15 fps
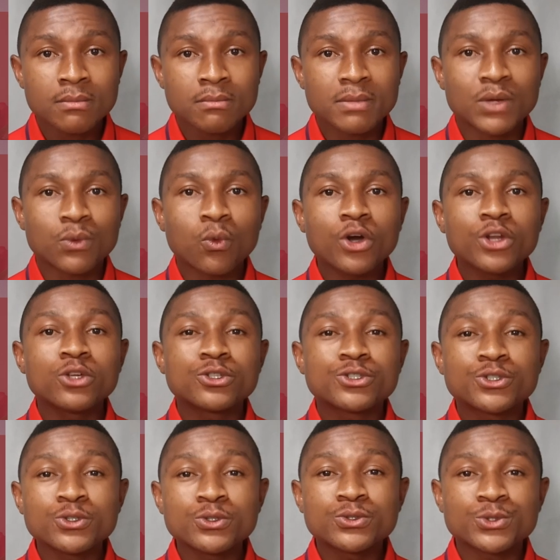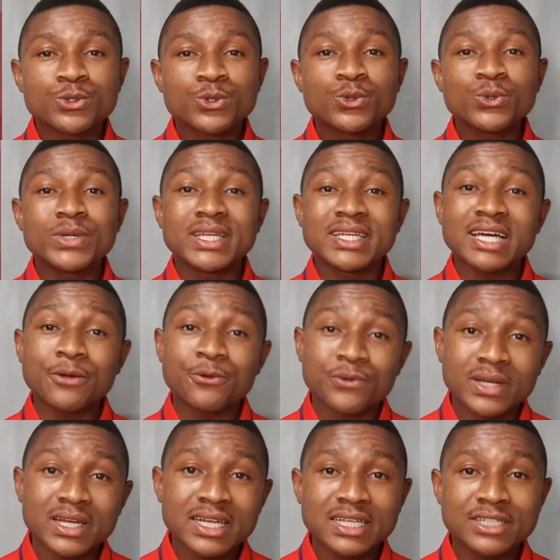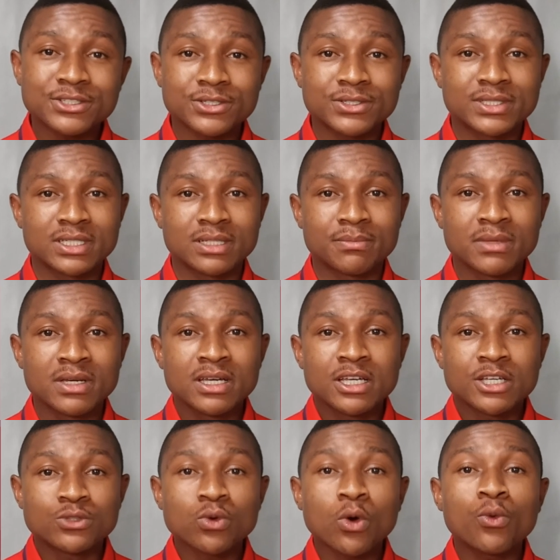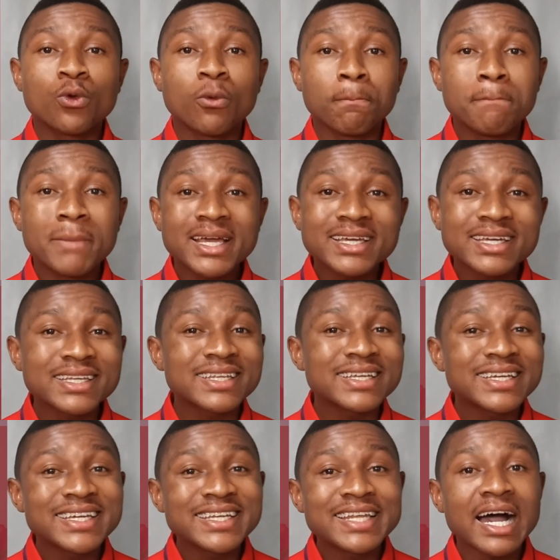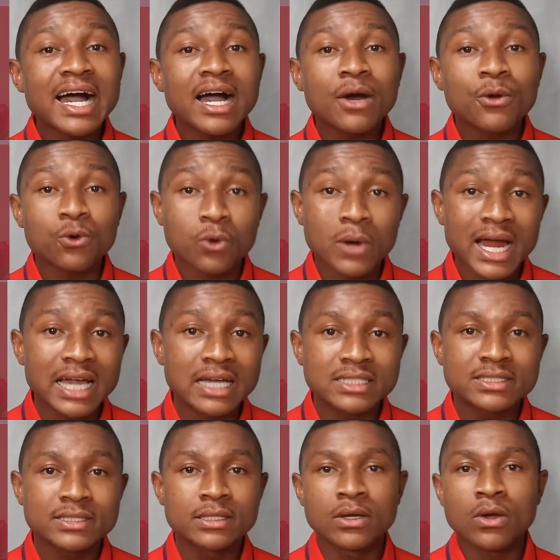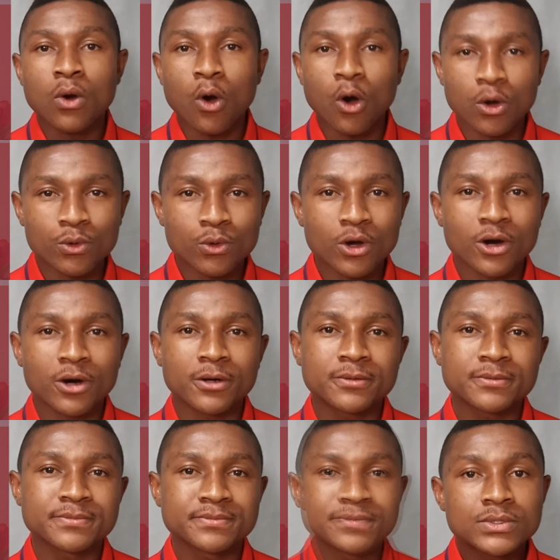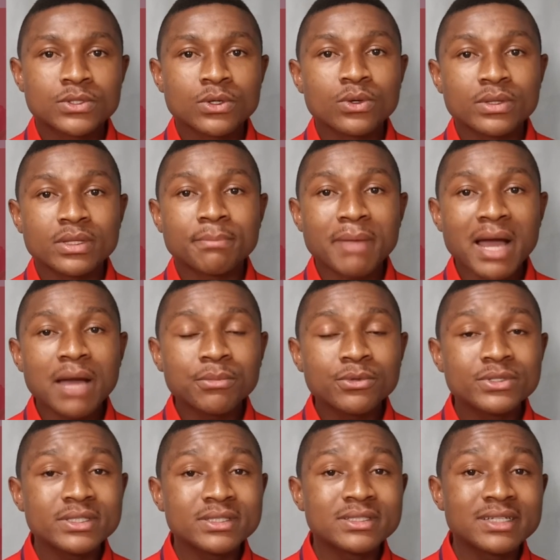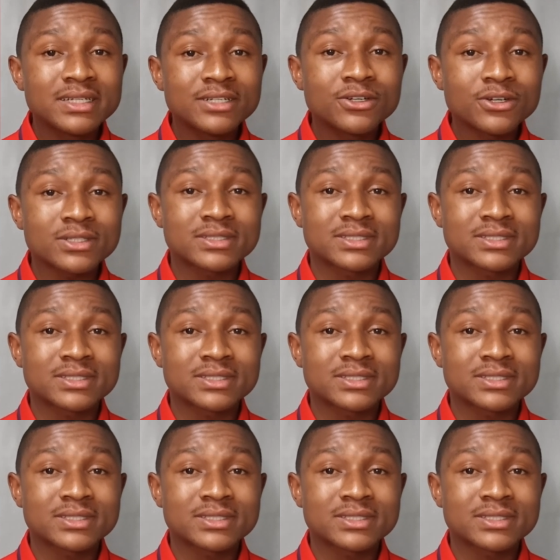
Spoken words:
But what you choose to do in that relationship is what will make it either right or wrong. So the Bible did not